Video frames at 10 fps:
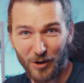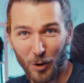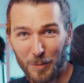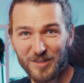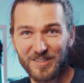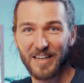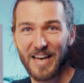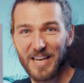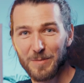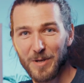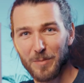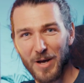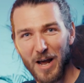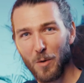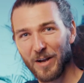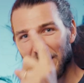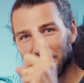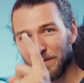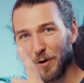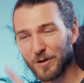almost slayed me, but I came
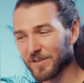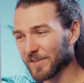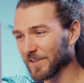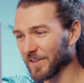first.